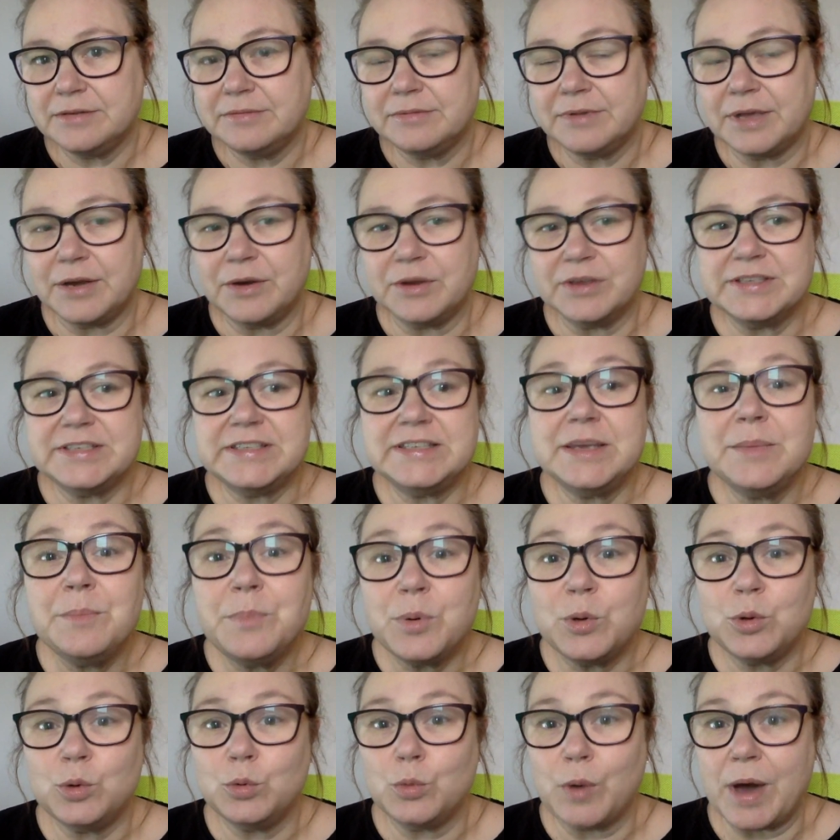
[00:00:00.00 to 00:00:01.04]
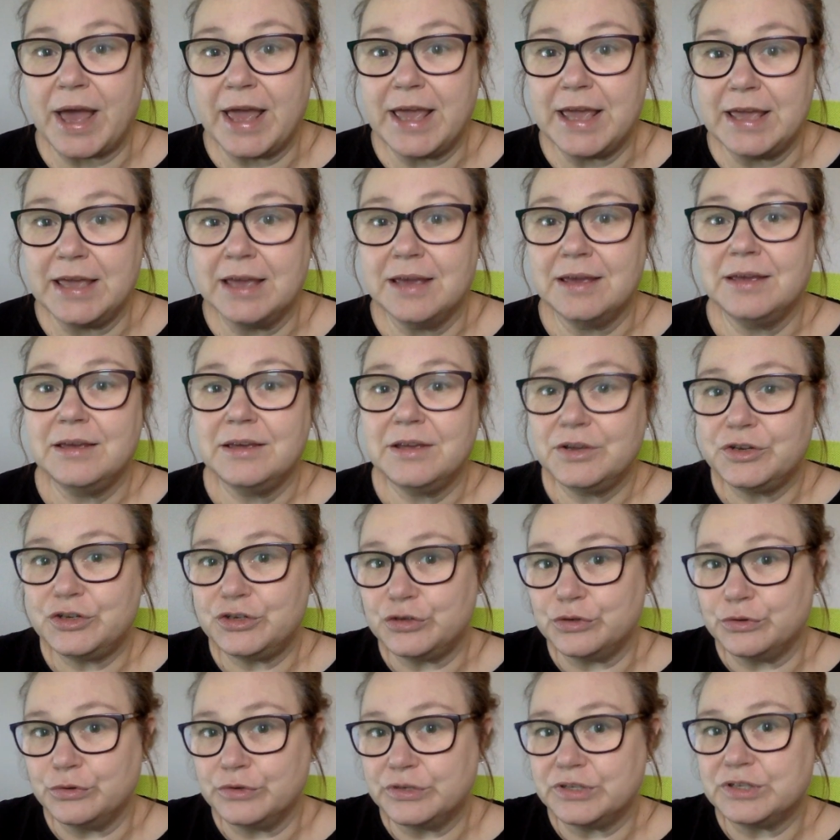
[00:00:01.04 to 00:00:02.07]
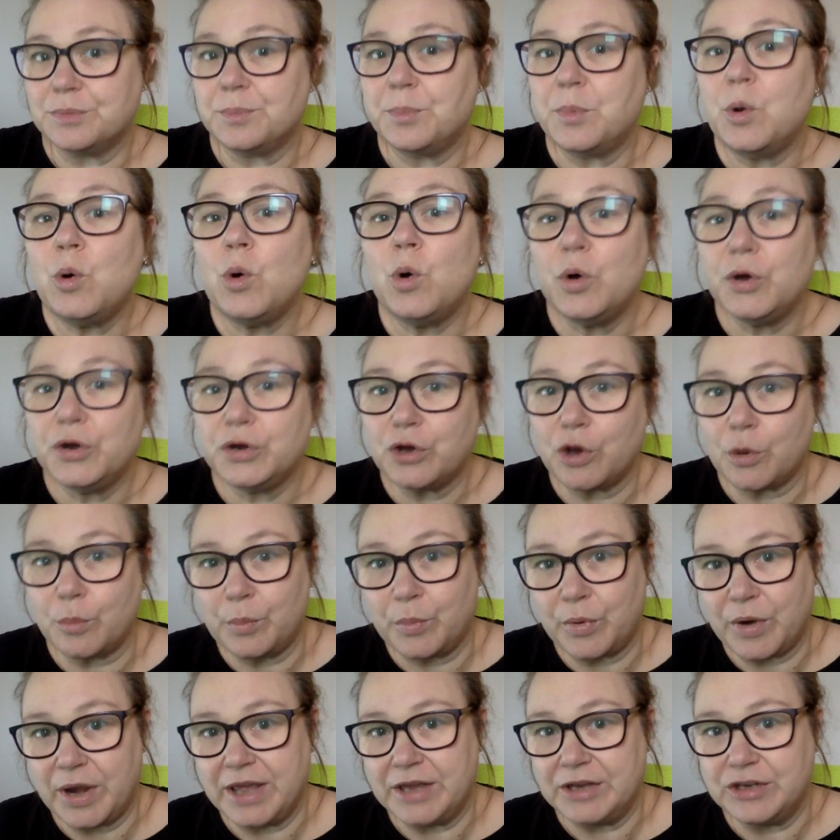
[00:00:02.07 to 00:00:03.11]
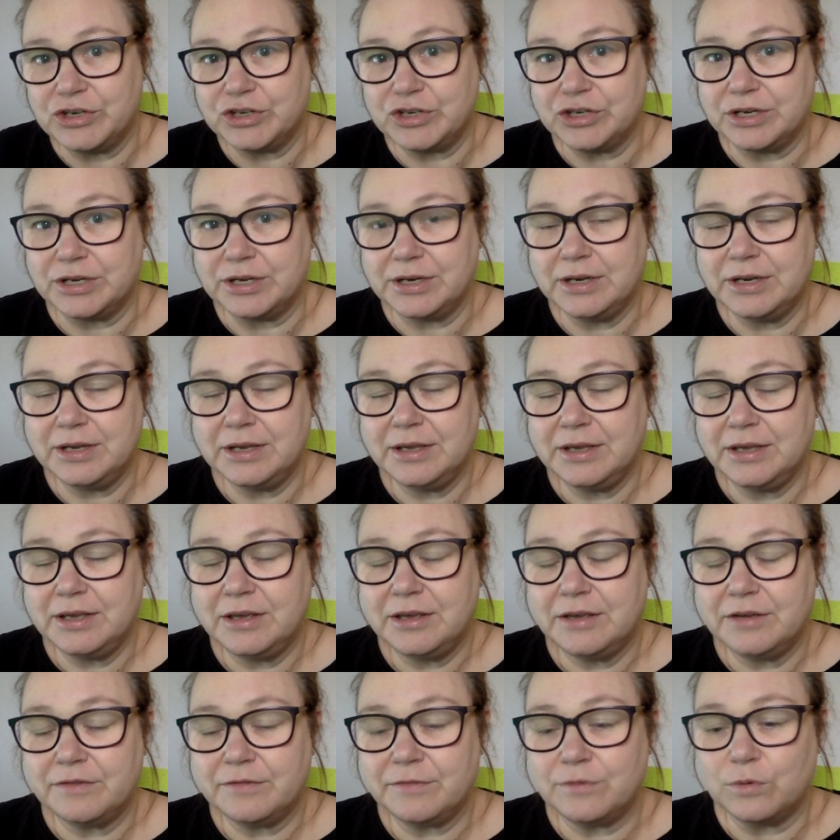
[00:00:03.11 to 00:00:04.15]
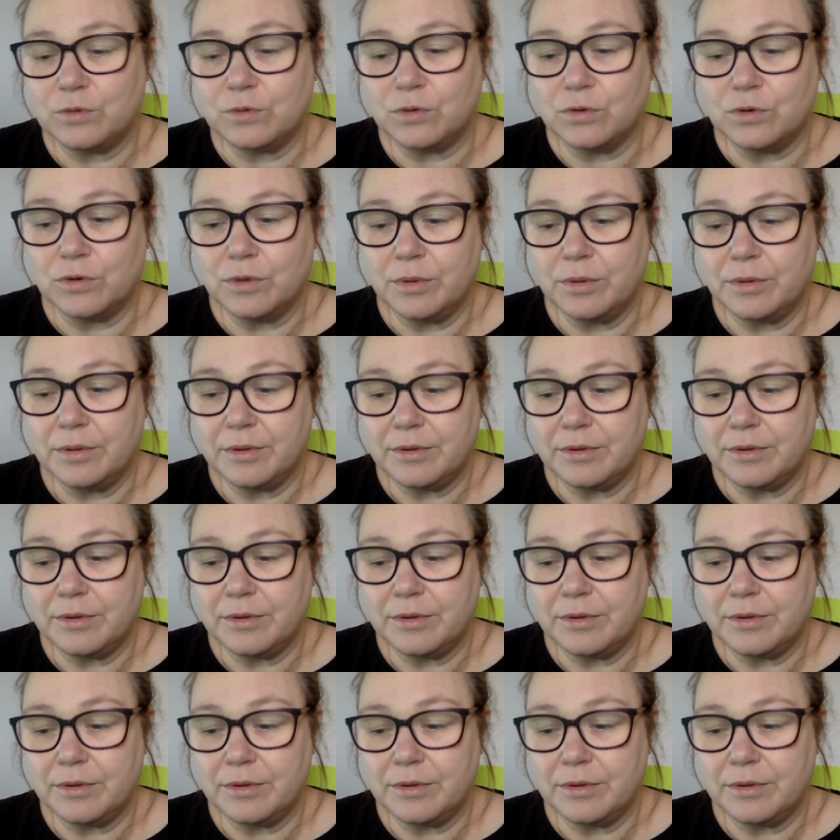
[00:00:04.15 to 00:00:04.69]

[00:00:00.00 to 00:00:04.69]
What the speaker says: And a simple way to support comprehension for